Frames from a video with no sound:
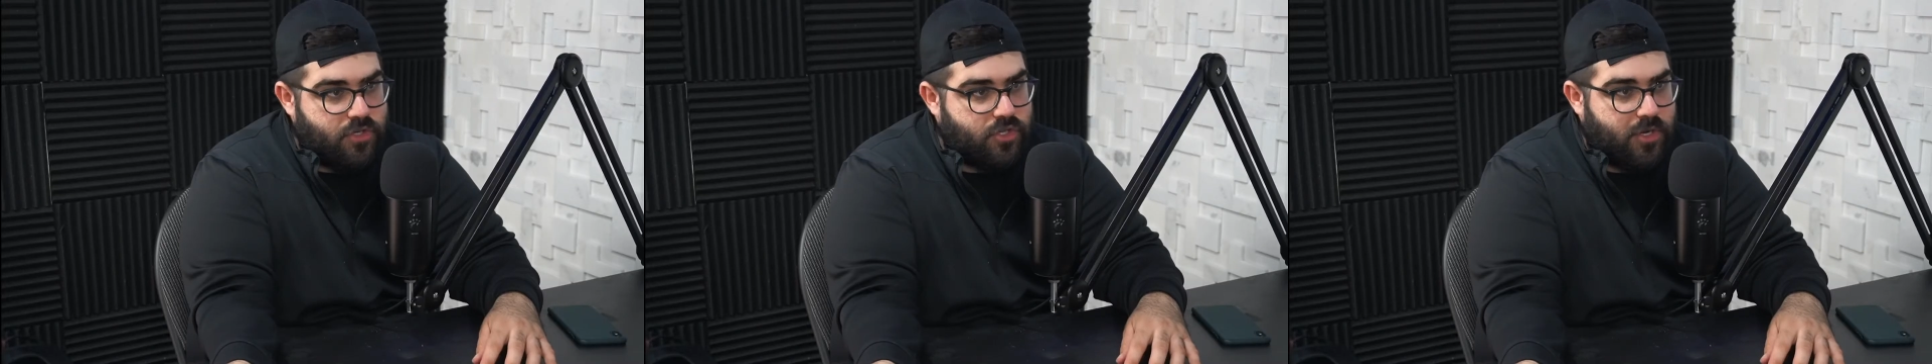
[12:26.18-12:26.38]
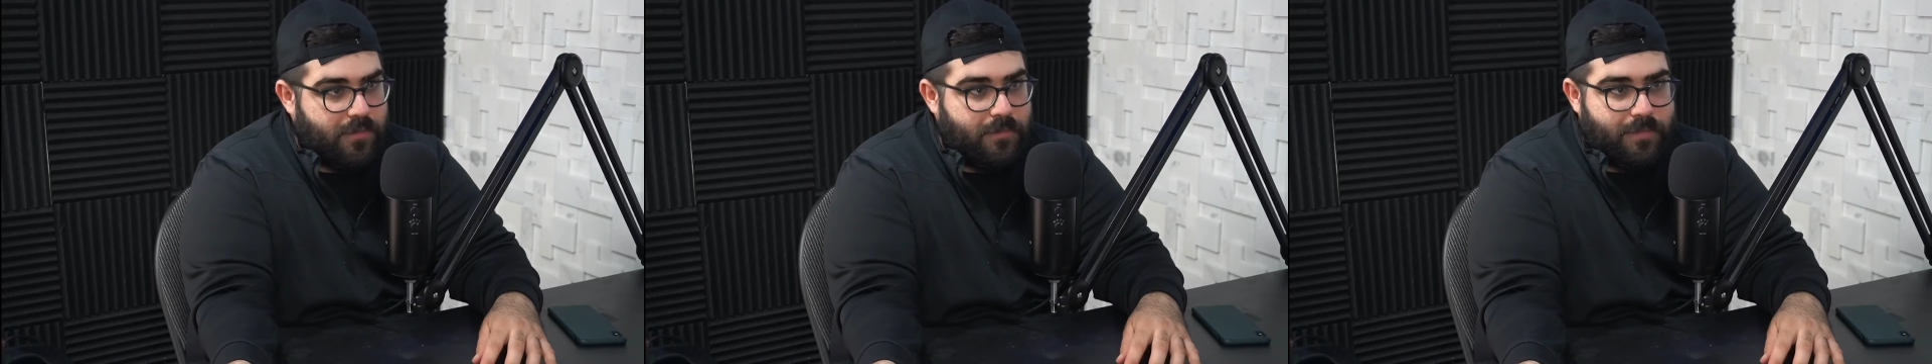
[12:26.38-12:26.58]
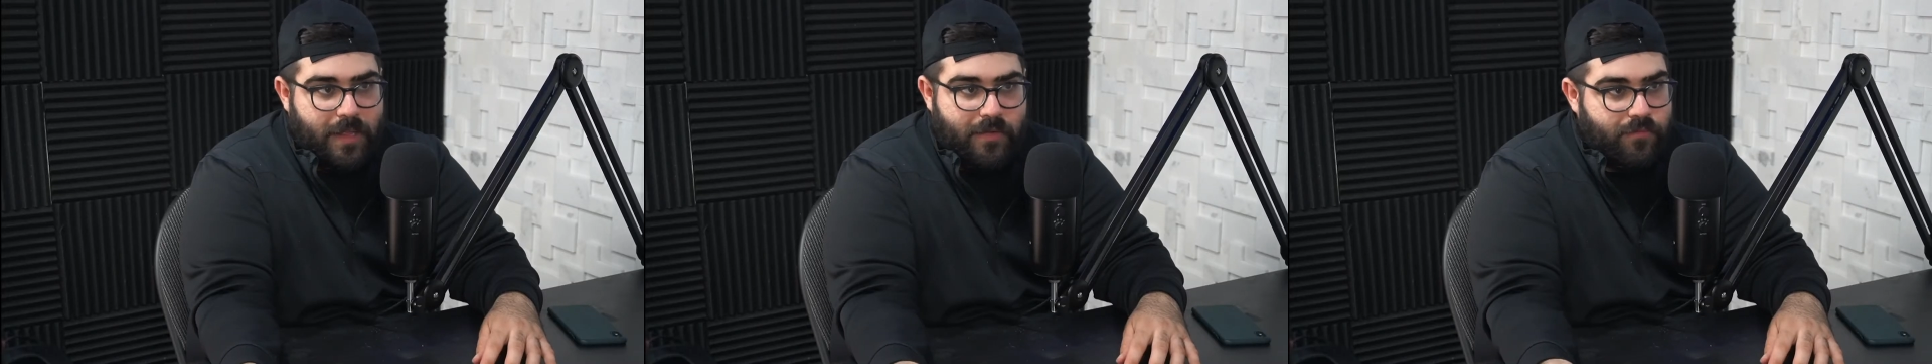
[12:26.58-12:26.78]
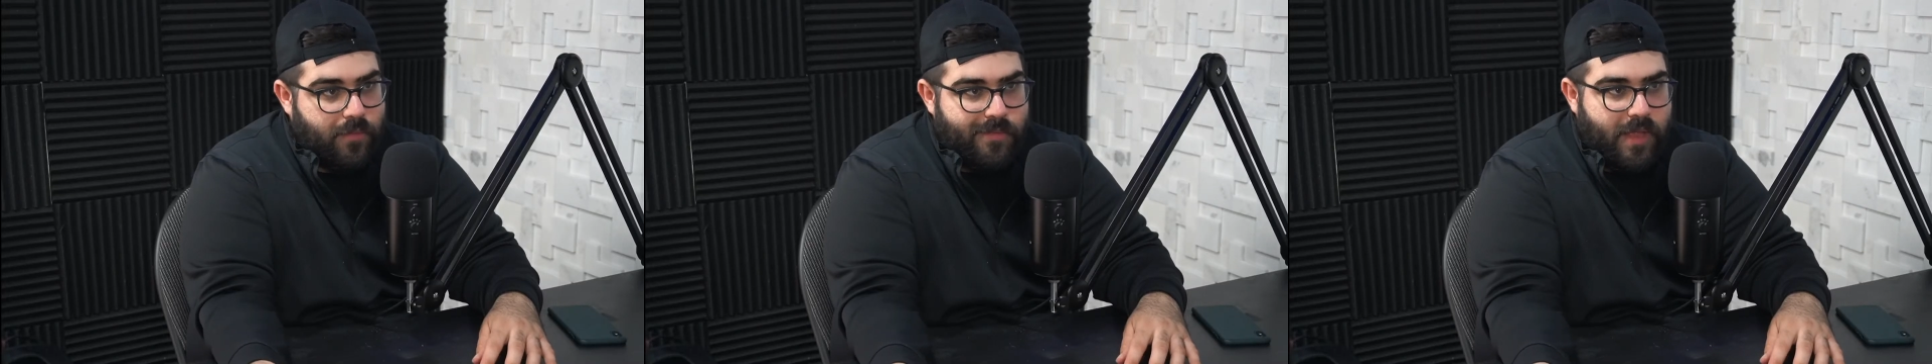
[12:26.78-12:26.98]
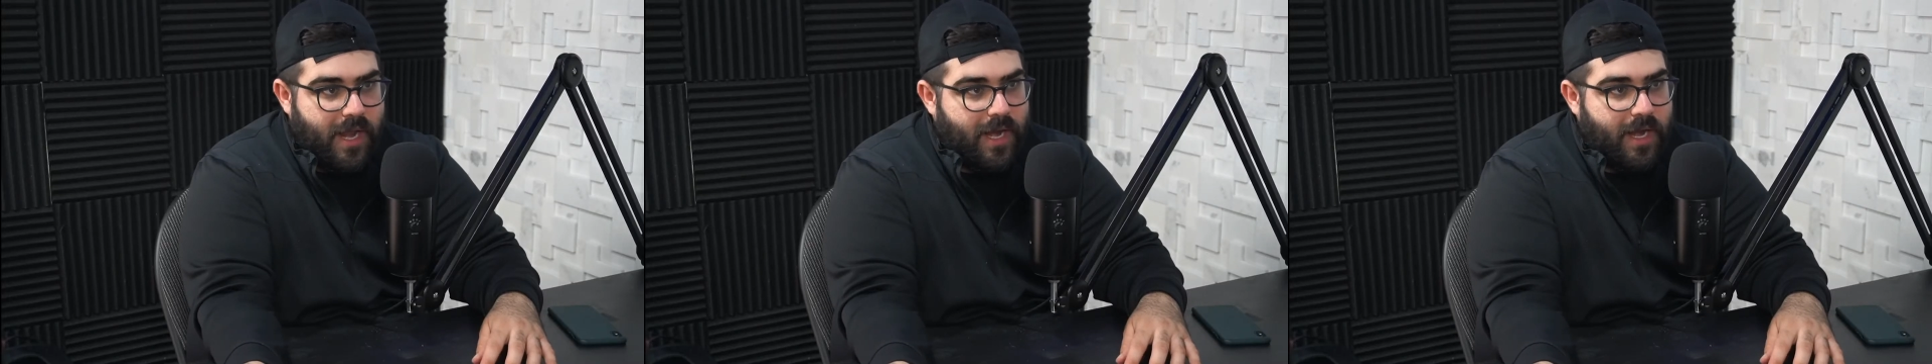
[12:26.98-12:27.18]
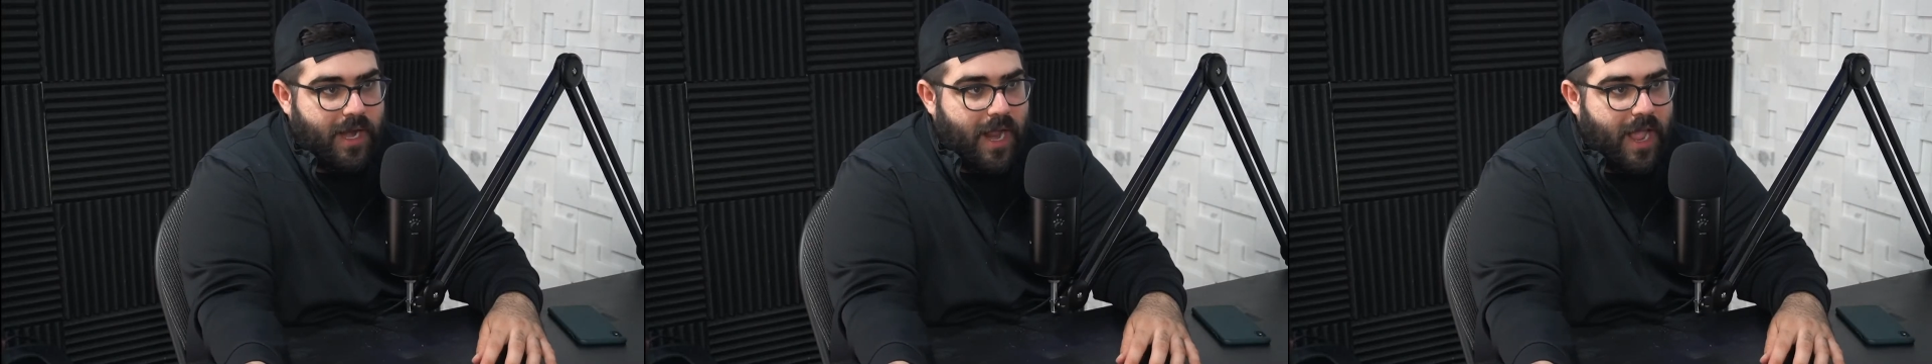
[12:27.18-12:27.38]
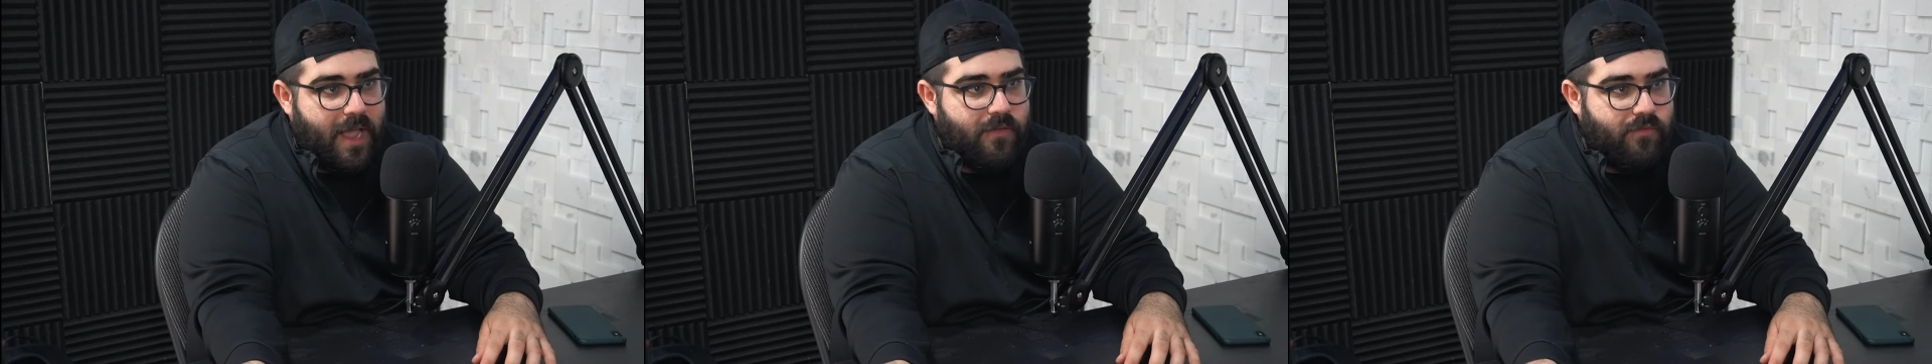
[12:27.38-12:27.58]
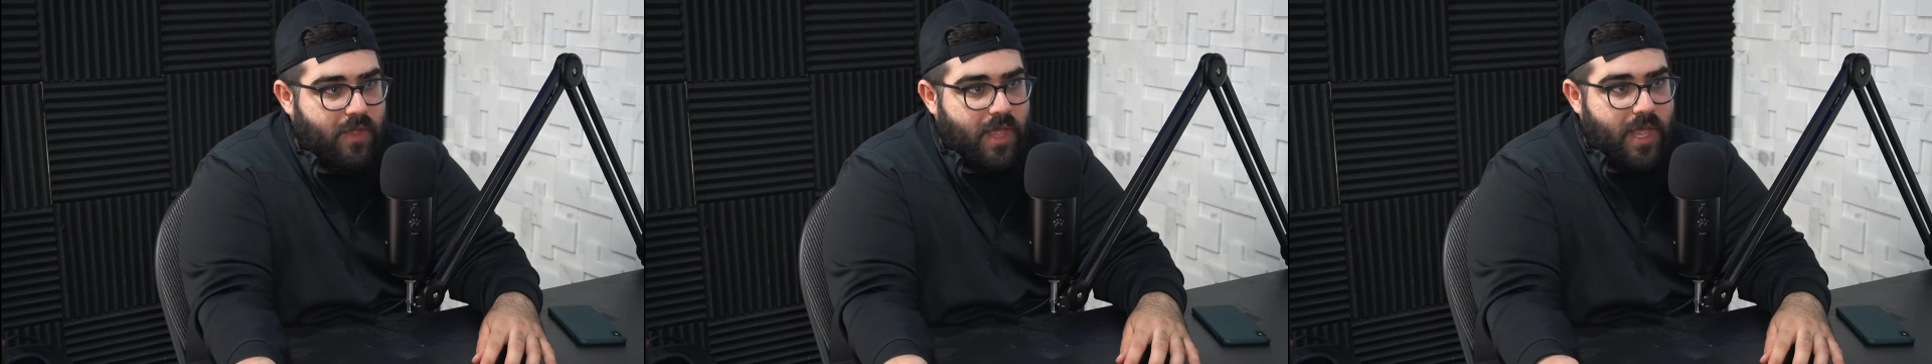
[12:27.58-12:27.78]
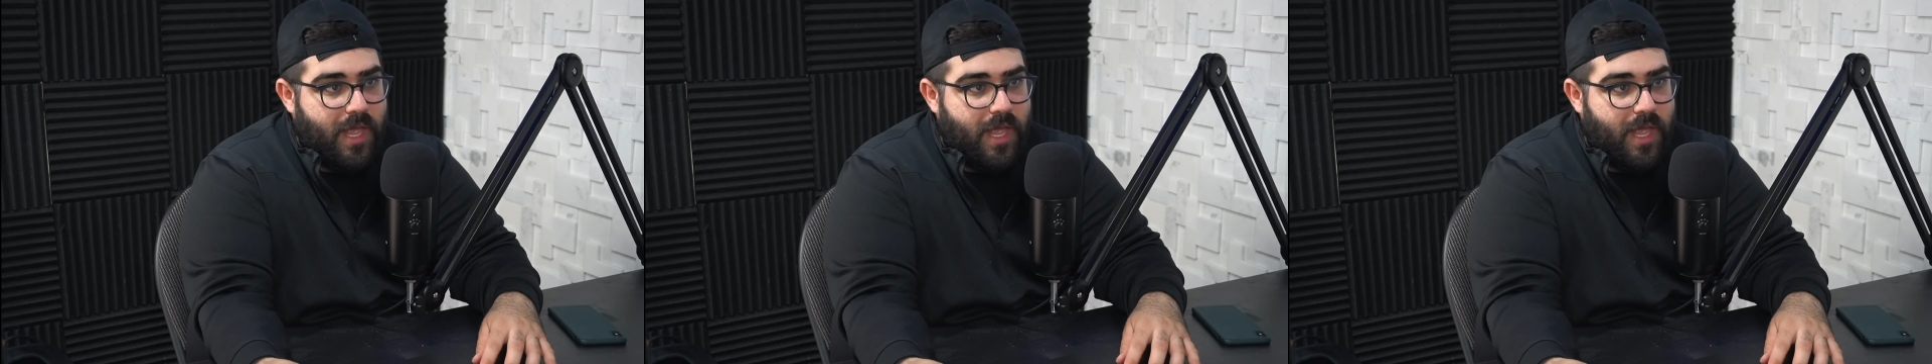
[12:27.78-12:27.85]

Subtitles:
streaming platform that I didn't have,